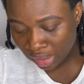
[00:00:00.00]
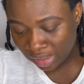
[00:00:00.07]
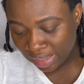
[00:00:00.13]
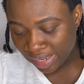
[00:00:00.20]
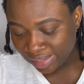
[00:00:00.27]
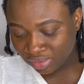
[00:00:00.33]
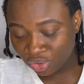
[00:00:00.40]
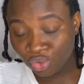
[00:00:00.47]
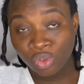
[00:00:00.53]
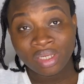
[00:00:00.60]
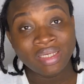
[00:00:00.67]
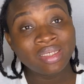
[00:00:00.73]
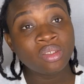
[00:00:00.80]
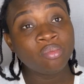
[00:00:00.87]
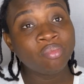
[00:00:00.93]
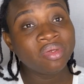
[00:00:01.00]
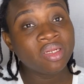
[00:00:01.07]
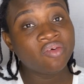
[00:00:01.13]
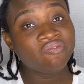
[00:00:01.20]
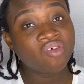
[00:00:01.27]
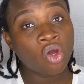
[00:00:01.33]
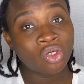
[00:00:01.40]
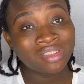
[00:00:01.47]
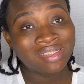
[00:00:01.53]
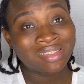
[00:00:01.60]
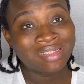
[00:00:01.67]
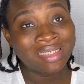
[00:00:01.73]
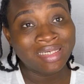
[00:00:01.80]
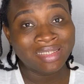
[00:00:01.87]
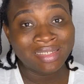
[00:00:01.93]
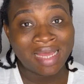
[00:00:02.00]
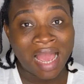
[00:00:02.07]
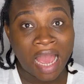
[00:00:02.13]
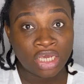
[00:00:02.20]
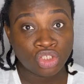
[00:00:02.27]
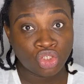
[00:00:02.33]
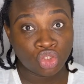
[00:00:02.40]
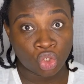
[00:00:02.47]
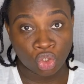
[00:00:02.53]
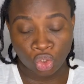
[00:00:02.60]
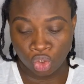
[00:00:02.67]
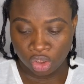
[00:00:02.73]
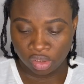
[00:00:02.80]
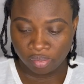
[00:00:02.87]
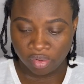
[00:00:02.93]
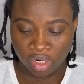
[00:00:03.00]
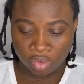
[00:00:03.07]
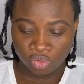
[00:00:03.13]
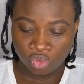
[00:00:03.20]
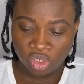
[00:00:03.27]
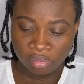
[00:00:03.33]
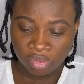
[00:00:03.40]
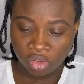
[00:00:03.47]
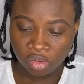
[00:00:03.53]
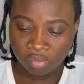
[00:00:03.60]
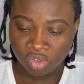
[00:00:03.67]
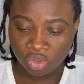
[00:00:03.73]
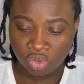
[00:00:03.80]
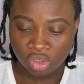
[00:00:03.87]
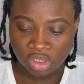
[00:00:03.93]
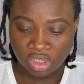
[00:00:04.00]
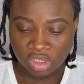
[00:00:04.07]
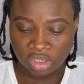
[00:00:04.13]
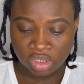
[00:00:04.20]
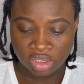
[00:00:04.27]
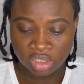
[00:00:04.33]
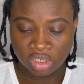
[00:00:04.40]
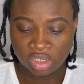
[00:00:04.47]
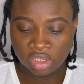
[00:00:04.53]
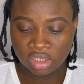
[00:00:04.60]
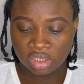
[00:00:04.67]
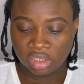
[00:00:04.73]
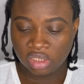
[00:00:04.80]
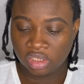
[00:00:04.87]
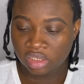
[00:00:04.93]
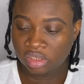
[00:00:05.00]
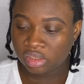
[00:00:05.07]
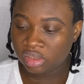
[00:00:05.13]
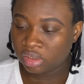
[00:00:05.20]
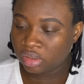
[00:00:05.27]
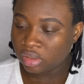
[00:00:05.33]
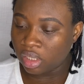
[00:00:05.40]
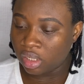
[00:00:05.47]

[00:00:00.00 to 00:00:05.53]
Let's do a little bit of concealing action on the brow. So I'm gonna be using this